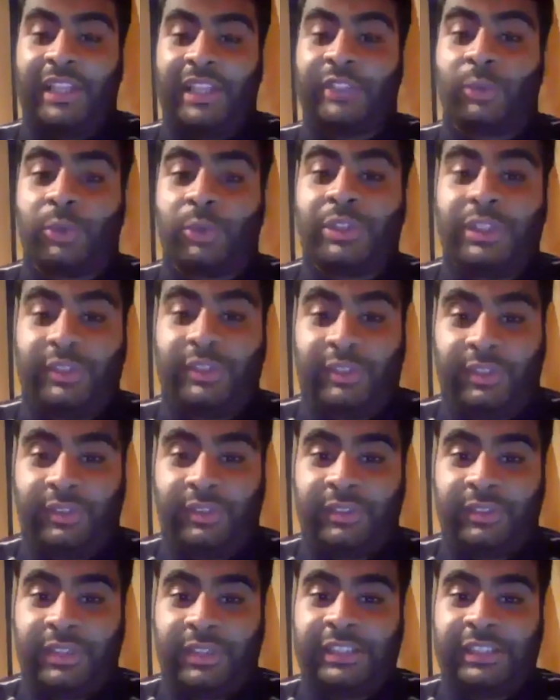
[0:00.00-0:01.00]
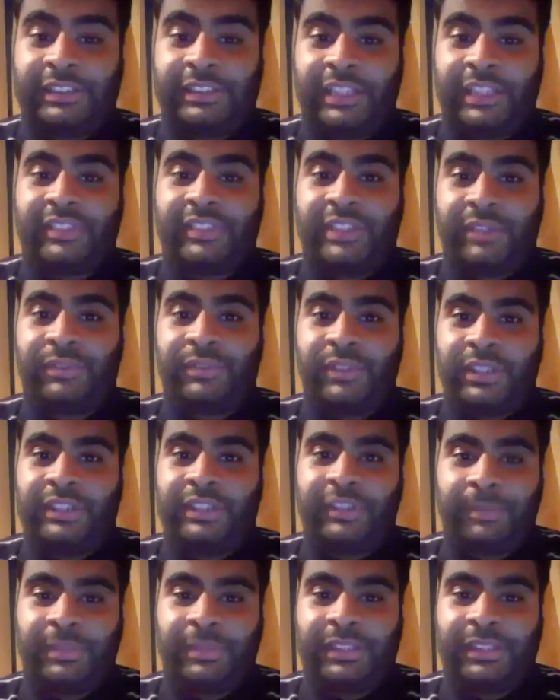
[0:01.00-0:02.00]
audiences, and I think that's definitely
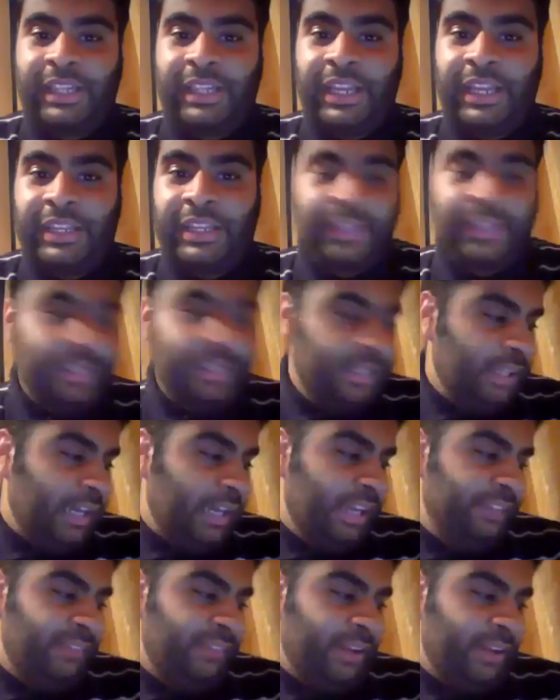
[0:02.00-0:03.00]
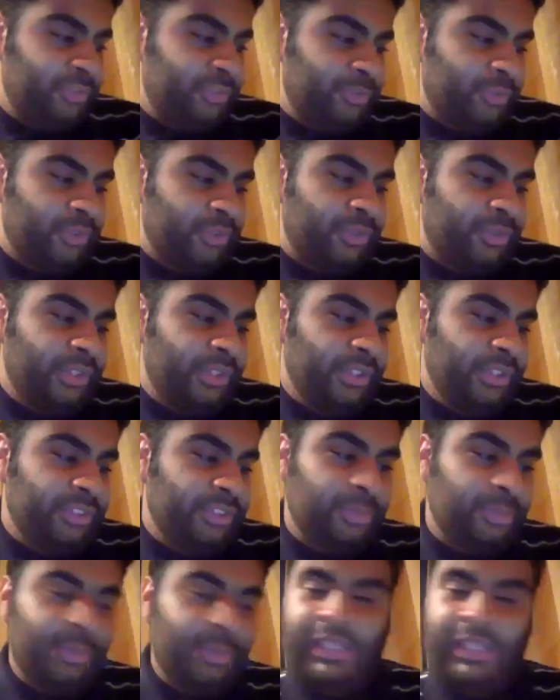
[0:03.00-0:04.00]
something that I vouch for as
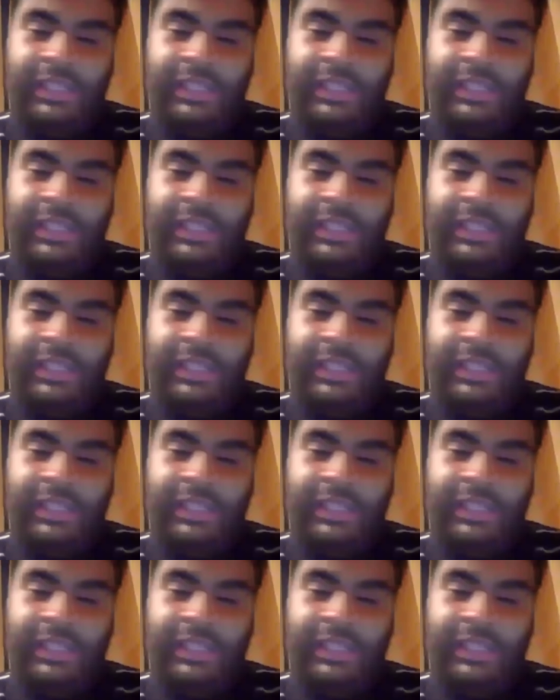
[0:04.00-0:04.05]
well.